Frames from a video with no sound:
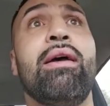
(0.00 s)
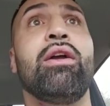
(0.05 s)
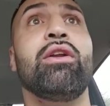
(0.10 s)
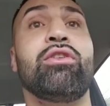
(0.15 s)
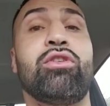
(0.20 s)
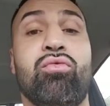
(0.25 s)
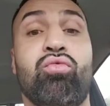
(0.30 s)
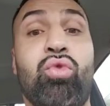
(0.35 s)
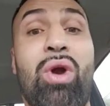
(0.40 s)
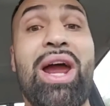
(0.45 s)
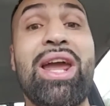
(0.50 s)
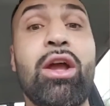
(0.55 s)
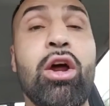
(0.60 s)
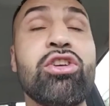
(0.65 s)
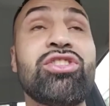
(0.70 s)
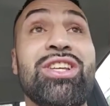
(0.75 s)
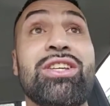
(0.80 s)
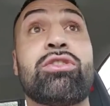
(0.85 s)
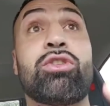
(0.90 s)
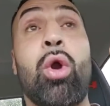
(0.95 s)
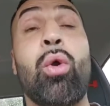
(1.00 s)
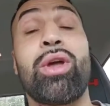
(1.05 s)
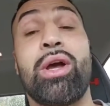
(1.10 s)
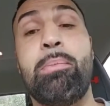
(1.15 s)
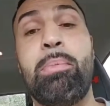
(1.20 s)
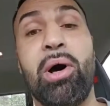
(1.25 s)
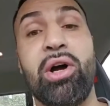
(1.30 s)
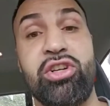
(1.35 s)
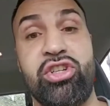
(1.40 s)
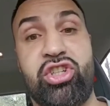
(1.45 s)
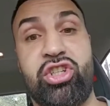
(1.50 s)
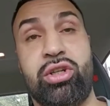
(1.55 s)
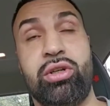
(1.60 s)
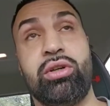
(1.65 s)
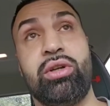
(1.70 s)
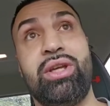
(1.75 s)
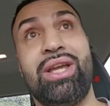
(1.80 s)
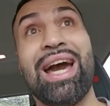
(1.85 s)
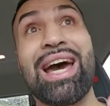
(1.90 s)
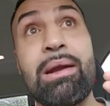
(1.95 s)
Ryan Garcia's throwing a punch.
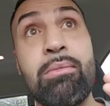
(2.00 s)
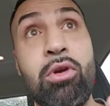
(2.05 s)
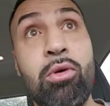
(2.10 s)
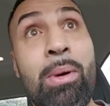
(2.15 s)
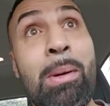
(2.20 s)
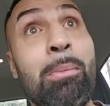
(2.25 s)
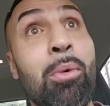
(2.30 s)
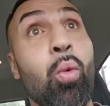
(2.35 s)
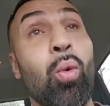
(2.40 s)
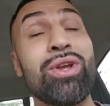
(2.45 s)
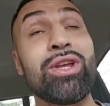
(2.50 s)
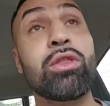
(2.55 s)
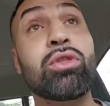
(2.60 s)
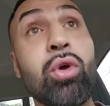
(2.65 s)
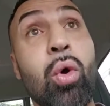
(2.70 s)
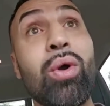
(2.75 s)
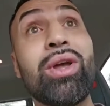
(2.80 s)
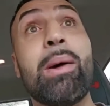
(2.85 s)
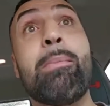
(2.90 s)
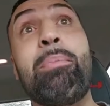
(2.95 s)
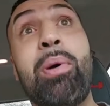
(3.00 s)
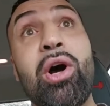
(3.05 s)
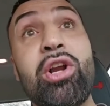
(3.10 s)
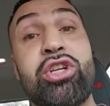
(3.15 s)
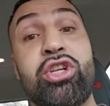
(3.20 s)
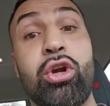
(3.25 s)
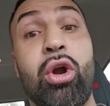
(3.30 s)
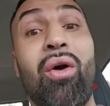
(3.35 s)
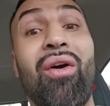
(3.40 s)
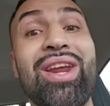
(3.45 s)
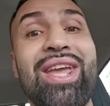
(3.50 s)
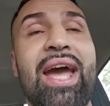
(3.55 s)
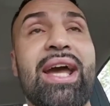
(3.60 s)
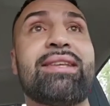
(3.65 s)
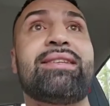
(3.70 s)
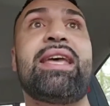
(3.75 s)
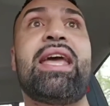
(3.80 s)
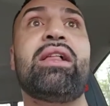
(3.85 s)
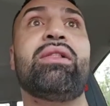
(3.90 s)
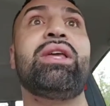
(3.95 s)
You gotta remember, when you're throwing a punch, you're already
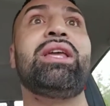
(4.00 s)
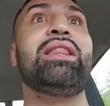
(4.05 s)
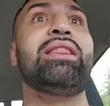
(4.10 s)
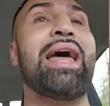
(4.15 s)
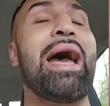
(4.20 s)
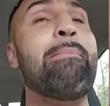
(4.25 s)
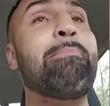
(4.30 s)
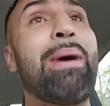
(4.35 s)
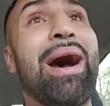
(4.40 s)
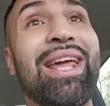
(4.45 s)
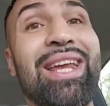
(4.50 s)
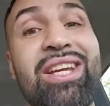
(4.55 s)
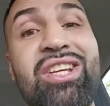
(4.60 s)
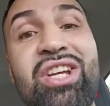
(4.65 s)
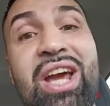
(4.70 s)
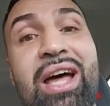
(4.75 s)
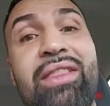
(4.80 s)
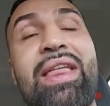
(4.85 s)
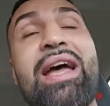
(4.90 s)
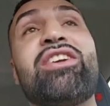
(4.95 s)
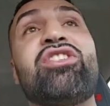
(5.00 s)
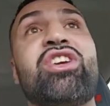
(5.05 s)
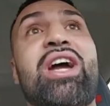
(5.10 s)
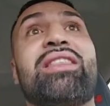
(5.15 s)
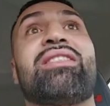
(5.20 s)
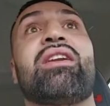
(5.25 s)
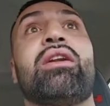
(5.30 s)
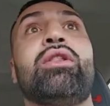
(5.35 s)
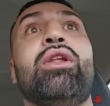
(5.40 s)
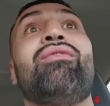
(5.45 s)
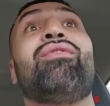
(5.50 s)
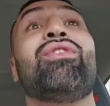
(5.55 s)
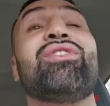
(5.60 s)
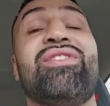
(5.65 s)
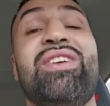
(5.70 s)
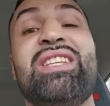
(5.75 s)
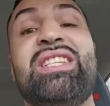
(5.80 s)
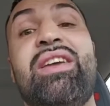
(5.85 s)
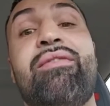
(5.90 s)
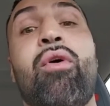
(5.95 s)
exhaling. That body shot, that shot to the liver
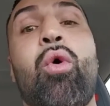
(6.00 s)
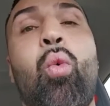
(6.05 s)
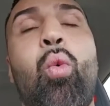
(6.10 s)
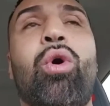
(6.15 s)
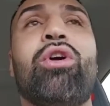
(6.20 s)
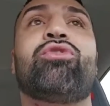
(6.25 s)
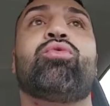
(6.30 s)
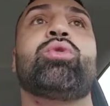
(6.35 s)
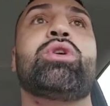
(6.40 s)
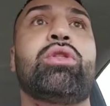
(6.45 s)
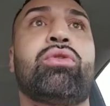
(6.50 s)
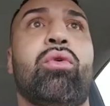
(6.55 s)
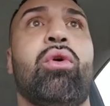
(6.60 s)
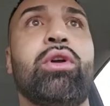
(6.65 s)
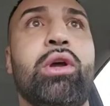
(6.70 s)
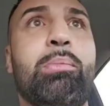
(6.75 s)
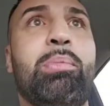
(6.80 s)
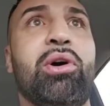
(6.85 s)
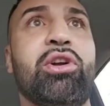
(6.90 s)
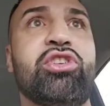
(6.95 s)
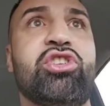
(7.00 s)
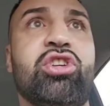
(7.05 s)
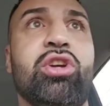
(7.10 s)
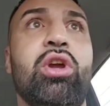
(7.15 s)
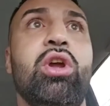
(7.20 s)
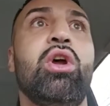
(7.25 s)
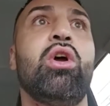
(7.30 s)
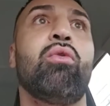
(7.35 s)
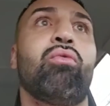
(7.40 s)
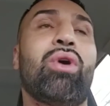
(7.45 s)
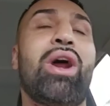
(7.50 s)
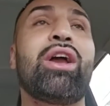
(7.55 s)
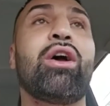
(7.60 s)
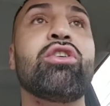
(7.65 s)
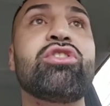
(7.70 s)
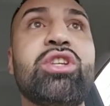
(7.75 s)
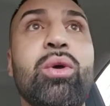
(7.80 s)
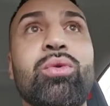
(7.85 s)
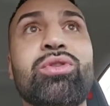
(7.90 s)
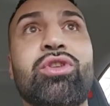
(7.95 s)
is even worse when you're throwing a punch. Ryan
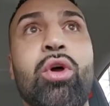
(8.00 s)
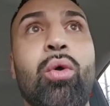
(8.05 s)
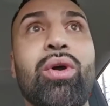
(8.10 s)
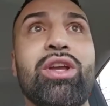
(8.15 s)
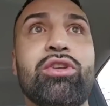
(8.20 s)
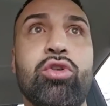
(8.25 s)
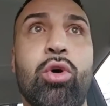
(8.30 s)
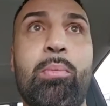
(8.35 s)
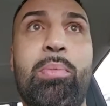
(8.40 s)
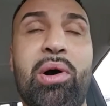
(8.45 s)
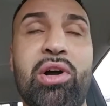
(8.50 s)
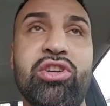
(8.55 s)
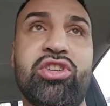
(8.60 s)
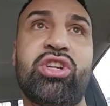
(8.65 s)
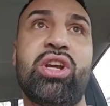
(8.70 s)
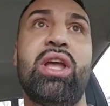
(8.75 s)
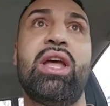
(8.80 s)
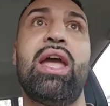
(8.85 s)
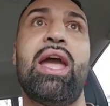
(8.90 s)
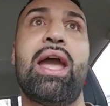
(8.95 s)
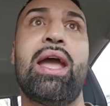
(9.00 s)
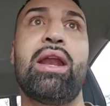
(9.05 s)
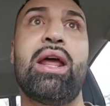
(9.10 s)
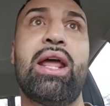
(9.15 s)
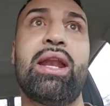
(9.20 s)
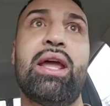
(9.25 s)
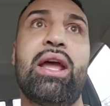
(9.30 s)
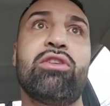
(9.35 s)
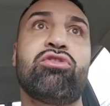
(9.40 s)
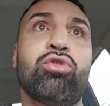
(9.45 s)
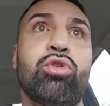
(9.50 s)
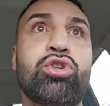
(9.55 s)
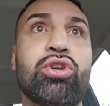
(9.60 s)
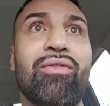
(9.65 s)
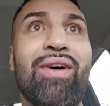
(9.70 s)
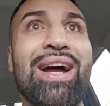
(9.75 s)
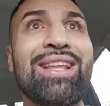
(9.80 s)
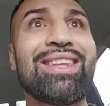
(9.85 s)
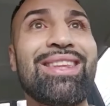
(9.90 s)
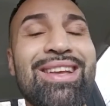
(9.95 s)
Garcia was throwing his own punch. And so
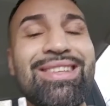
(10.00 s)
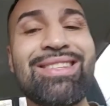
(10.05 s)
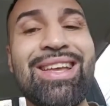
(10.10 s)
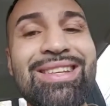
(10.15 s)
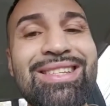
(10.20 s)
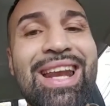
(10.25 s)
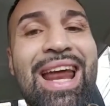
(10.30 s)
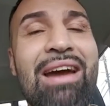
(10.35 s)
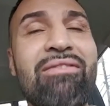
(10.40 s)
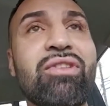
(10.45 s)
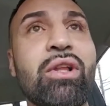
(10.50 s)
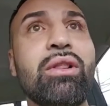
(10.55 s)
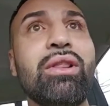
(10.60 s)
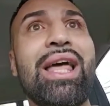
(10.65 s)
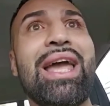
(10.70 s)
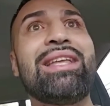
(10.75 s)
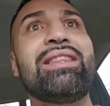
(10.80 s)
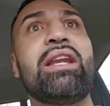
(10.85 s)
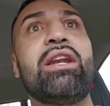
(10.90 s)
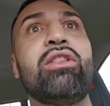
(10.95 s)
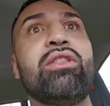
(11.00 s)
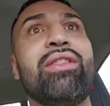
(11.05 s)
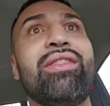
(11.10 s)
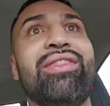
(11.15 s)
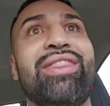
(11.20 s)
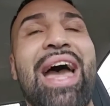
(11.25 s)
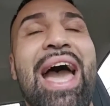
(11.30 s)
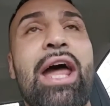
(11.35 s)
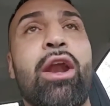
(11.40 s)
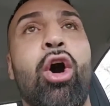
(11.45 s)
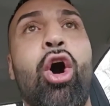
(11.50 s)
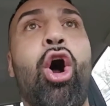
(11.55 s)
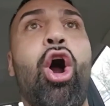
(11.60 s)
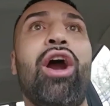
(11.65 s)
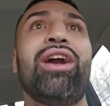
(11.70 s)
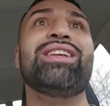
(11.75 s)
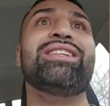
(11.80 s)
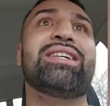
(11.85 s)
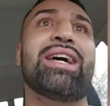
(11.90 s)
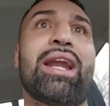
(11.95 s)
Gervonta doesn't have to land it that
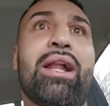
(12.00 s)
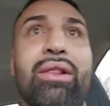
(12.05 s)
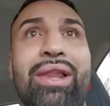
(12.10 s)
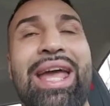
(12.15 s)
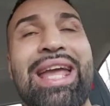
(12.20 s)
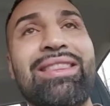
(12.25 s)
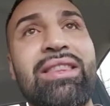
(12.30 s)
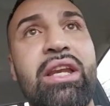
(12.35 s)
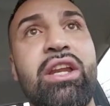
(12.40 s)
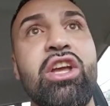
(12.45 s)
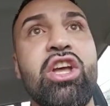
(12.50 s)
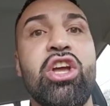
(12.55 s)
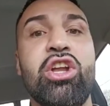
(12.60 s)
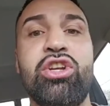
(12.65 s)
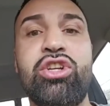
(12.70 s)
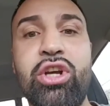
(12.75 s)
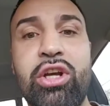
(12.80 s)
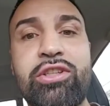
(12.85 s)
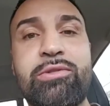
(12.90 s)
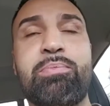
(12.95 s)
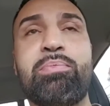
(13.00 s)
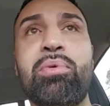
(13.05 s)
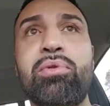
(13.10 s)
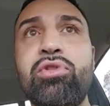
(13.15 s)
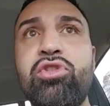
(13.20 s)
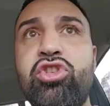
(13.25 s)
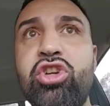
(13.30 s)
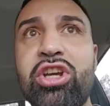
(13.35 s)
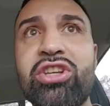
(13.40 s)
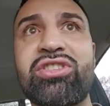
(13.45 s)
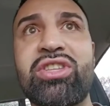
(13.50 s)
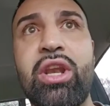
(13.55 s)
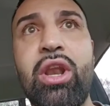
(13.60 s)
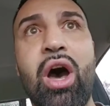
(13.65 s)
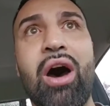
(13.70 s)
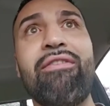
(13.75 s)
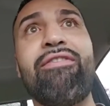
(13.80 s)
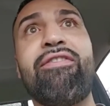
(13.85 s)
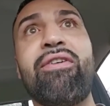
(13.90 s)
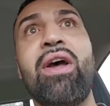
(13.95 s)
hard. He's gotta land it just
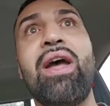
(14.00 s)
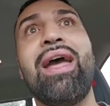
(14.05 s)
enough.